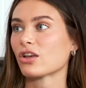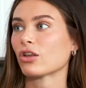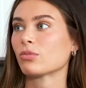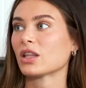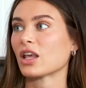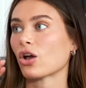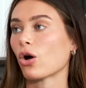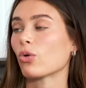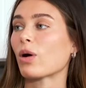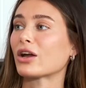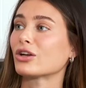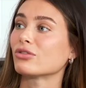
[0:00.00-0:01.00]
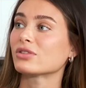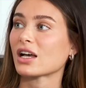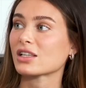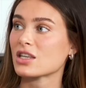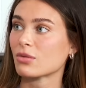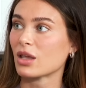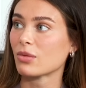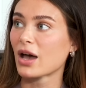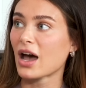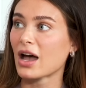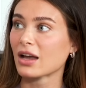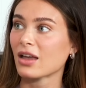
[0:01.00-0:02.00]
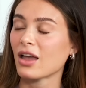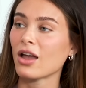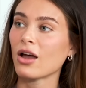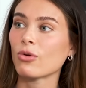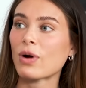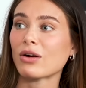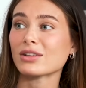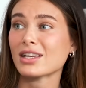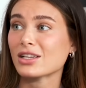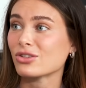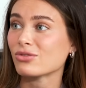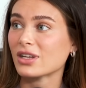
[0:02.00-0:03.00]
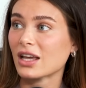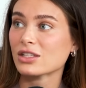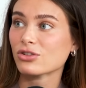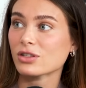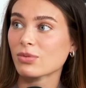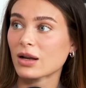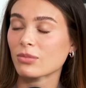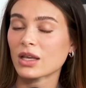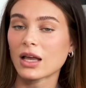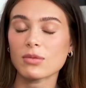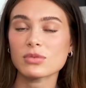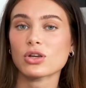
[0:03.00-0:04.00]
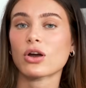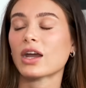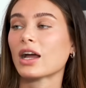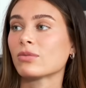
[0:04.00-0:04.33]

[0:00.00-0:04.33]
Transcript: yell at me like, oh, why aren't you texting me back? Wow, it takes you days to respond. I'm like, I'm sorry.